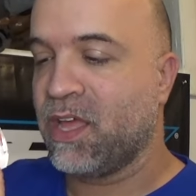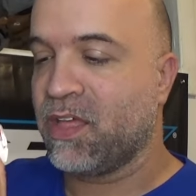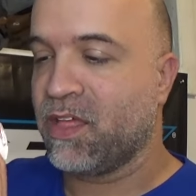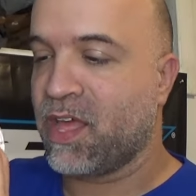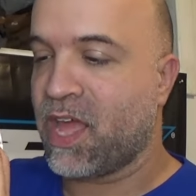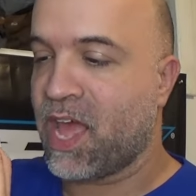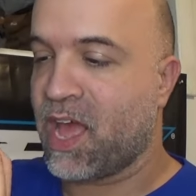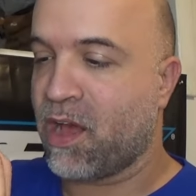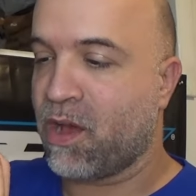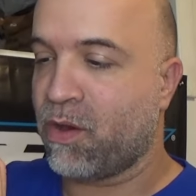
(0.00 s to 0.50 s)

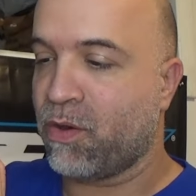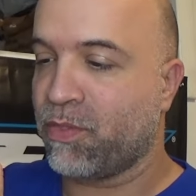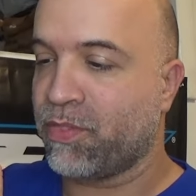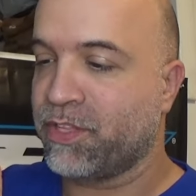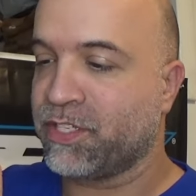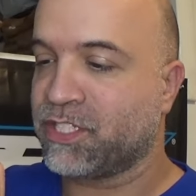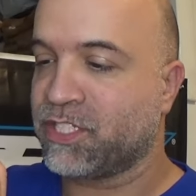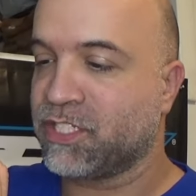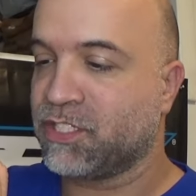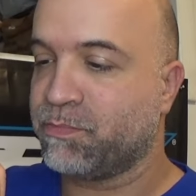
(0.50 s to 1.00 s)
how
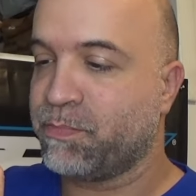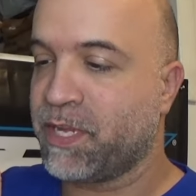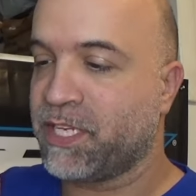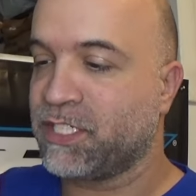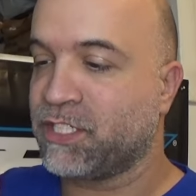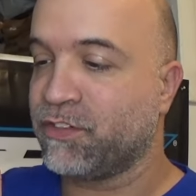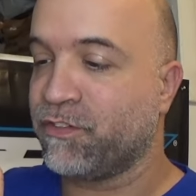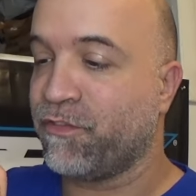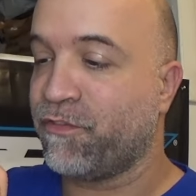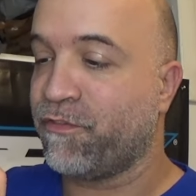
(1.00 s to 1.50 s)
the
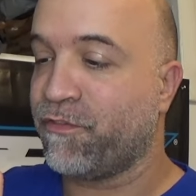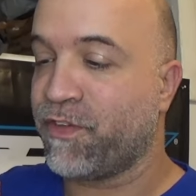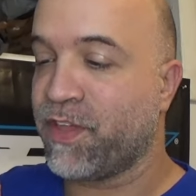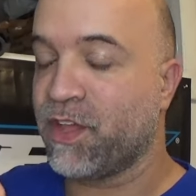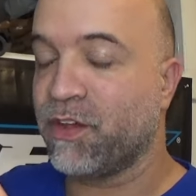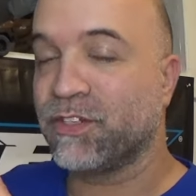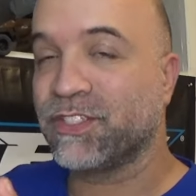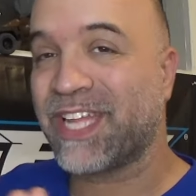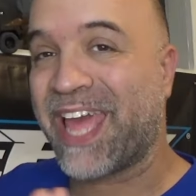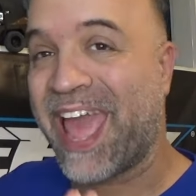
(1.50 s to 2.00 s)
suspension
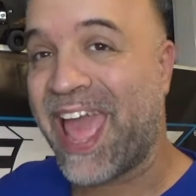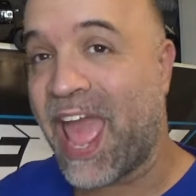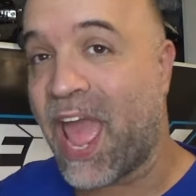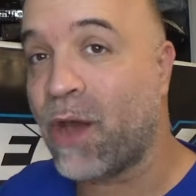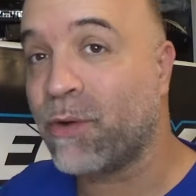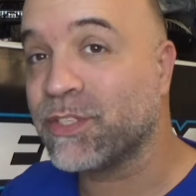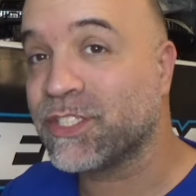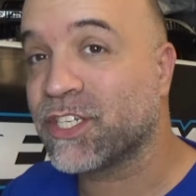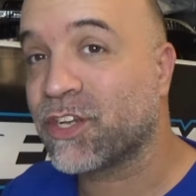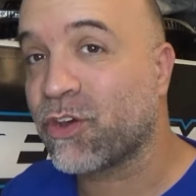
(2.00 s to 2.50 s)
feels.
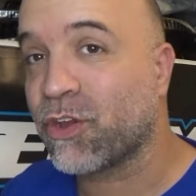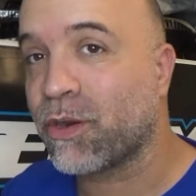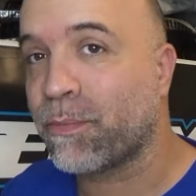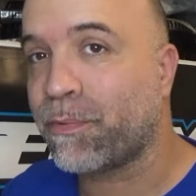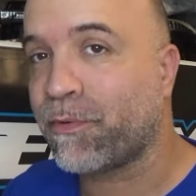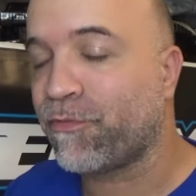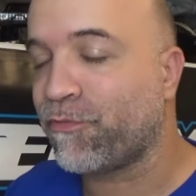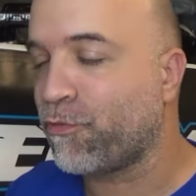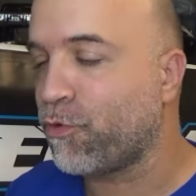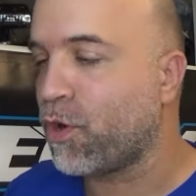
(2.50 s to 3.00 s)
How is it going to
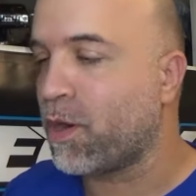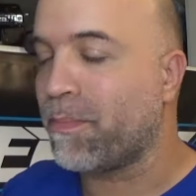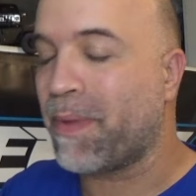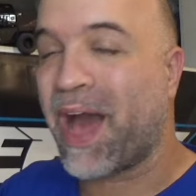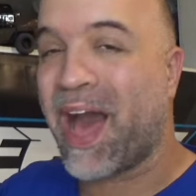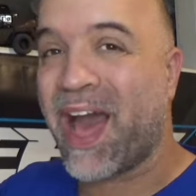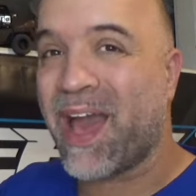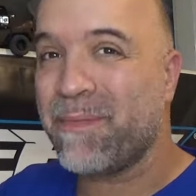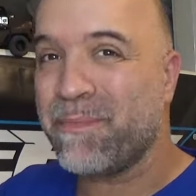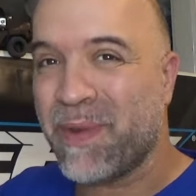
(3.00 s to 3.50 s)
perform?
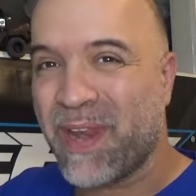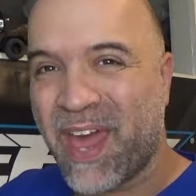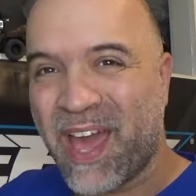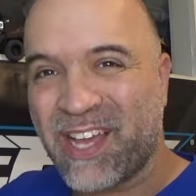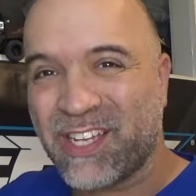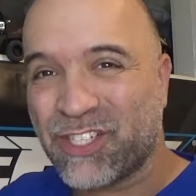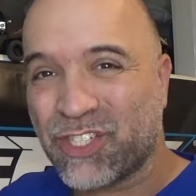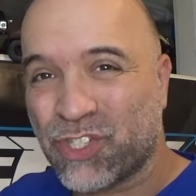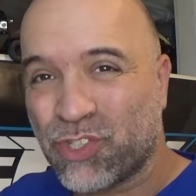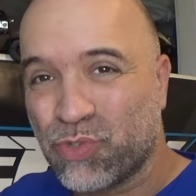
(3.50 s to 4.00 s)
I'm
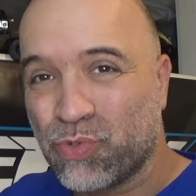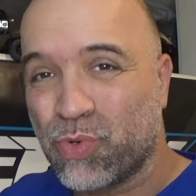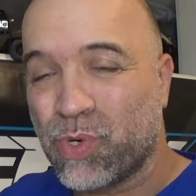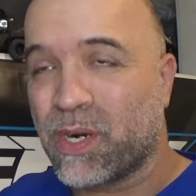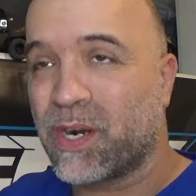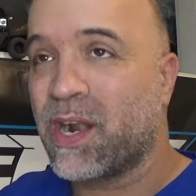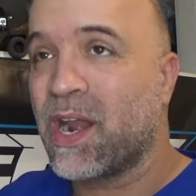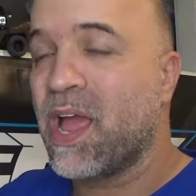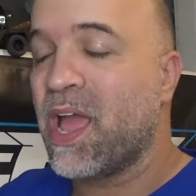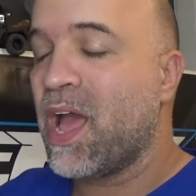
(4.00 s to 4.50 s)
not
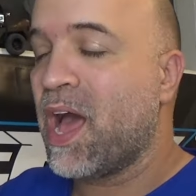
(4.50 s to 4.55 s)
sure.